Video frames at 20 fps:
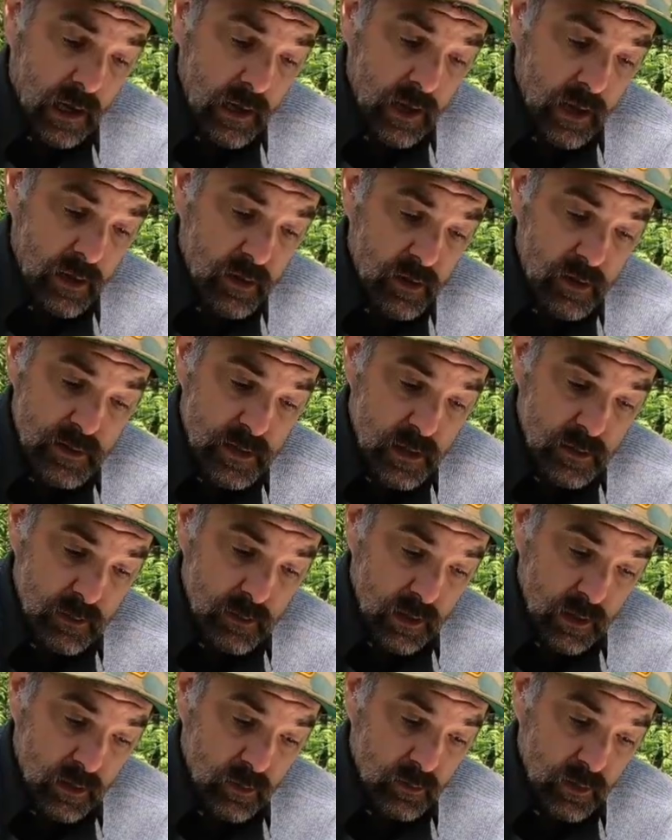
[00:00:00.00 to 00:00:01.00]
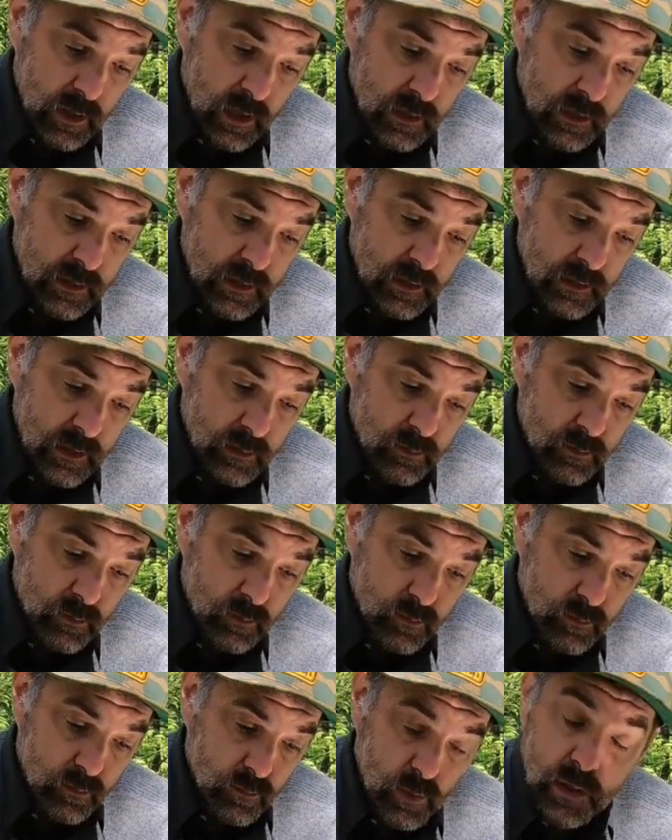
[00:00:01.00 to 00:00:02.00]
use it ideally
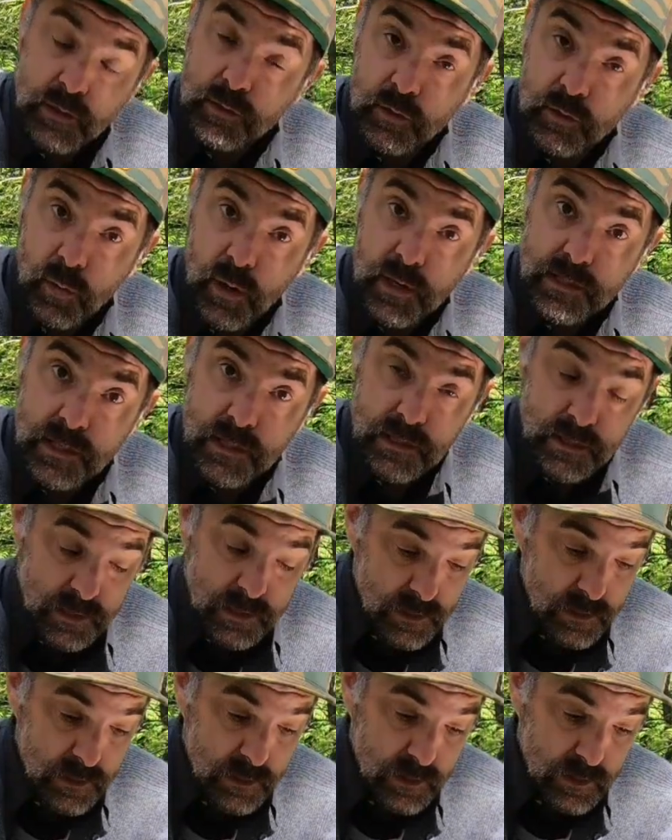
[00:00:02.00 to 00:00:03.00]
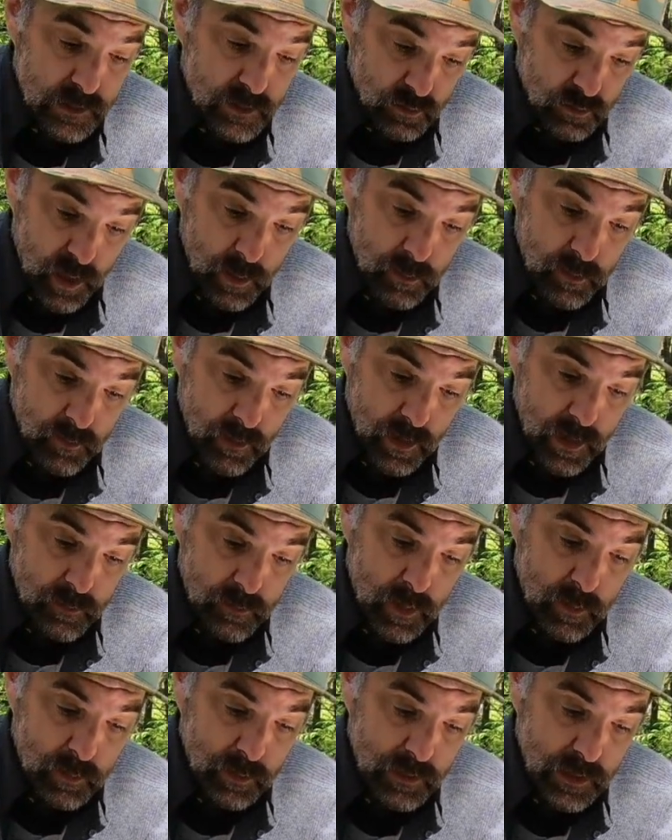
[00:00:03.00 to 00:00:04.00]
once or twice a trip if I am
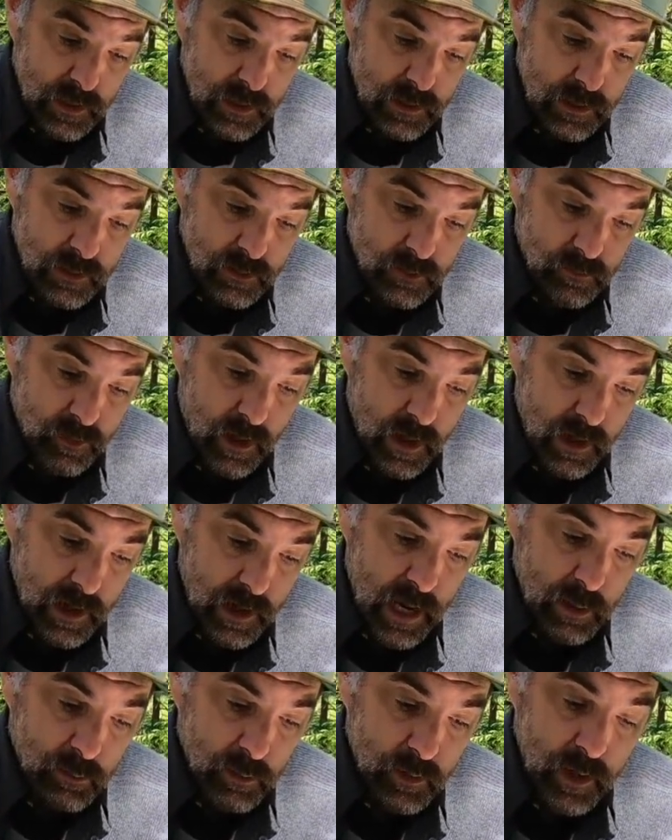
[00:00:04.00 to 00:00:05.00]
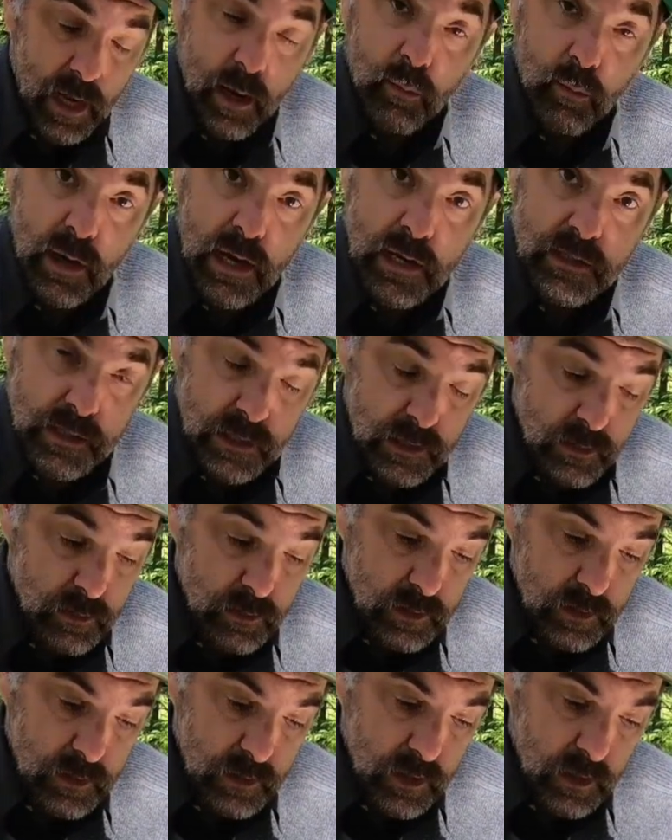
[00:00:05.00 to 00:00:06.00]
able to find an animal that I'm ranging and
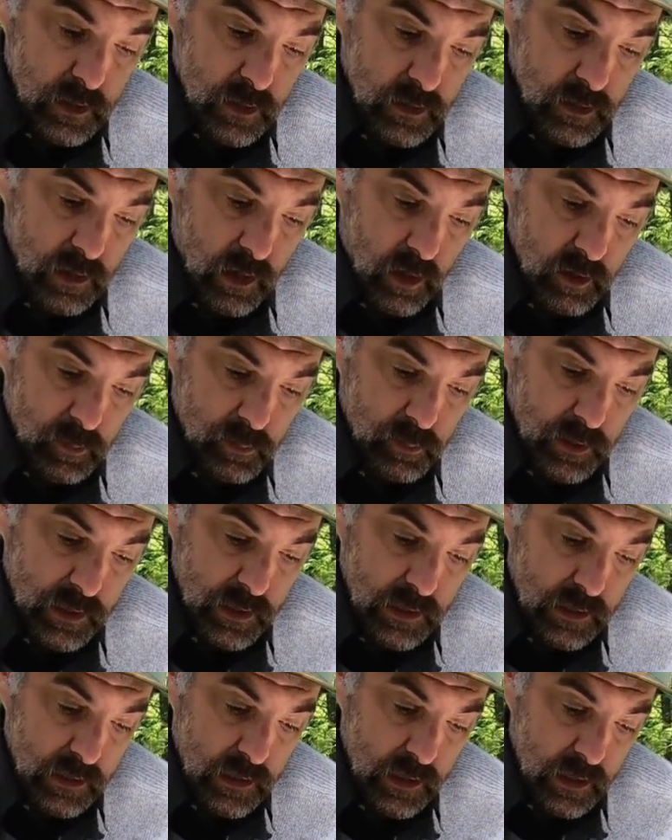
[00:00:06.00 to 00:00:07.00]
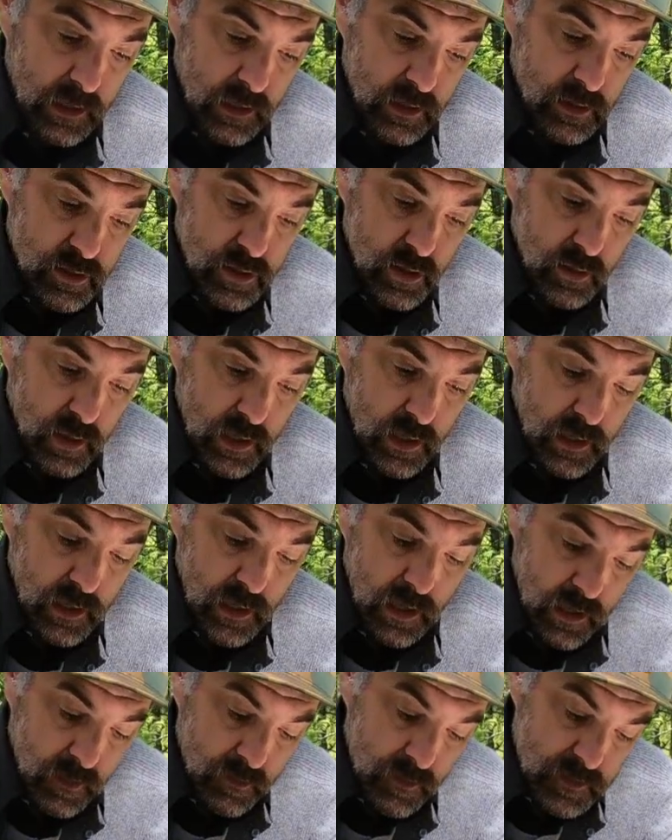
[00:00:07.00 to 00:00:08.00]
contemplating shooting.
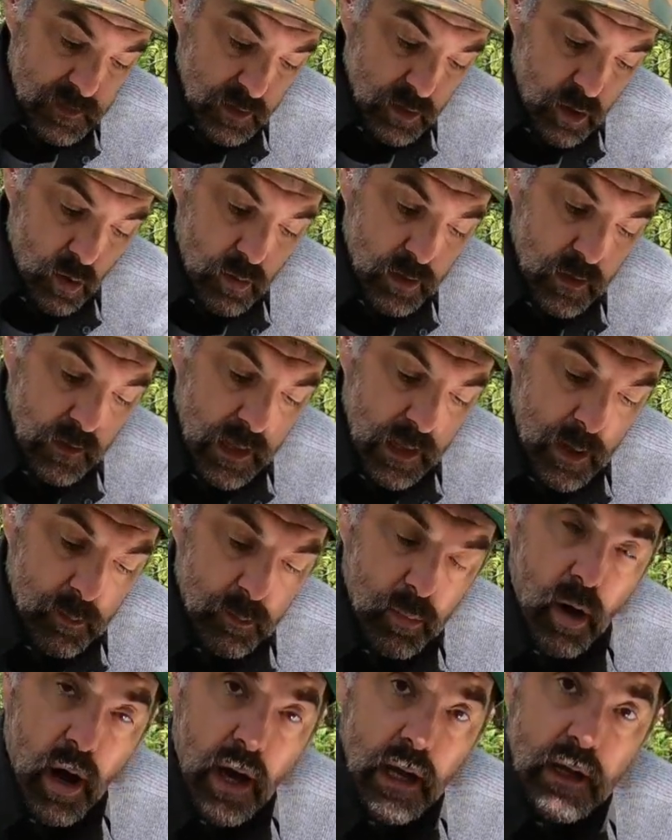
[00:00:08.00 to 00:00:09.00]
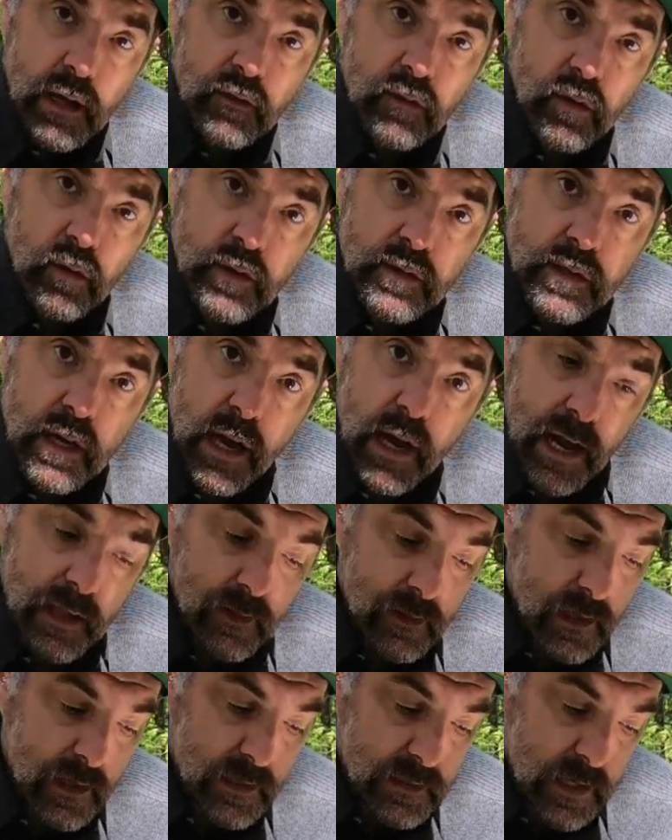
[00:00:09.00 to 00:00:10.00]
This will go into the hip pocket, so it's
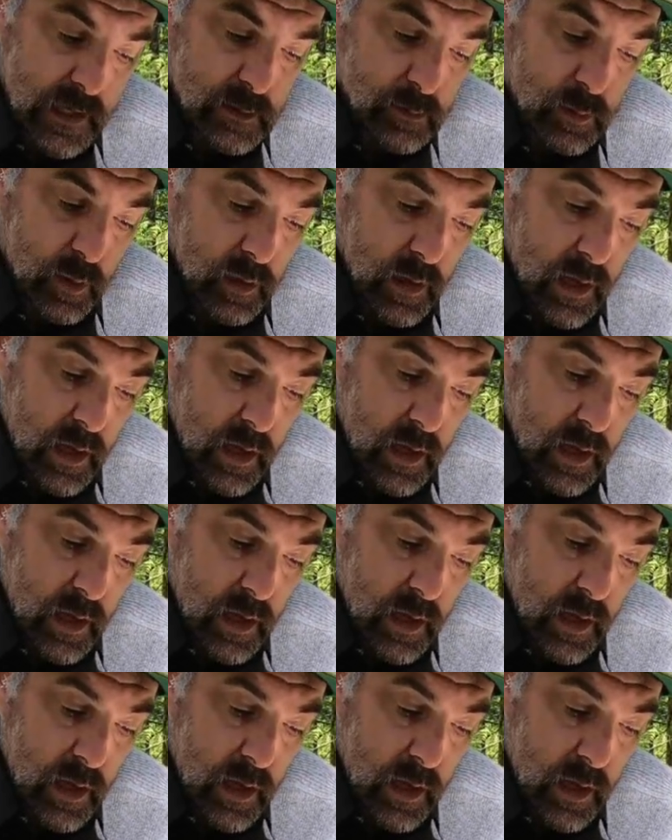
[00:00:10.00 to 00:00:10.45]
highly accessible,